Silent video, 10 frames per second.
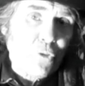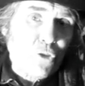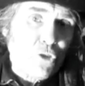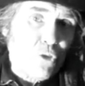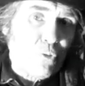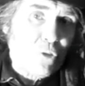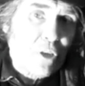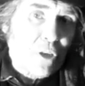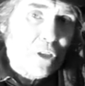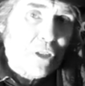to choose
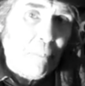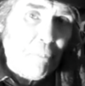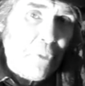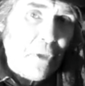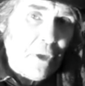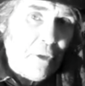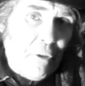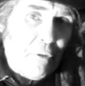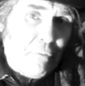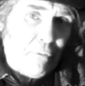something
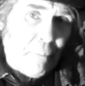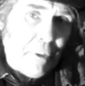from